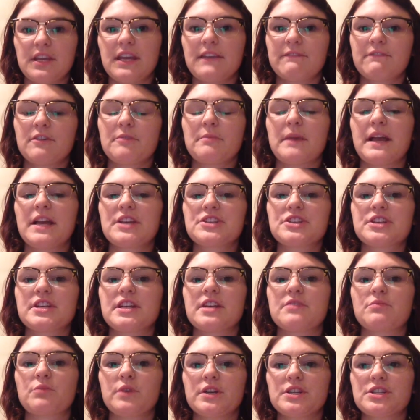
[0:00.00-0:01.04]
information,
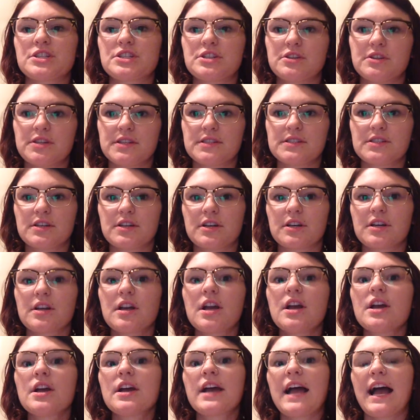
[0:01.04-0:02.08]
and which students are
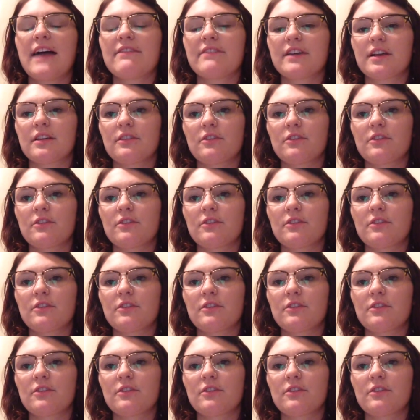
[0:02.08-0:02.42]
having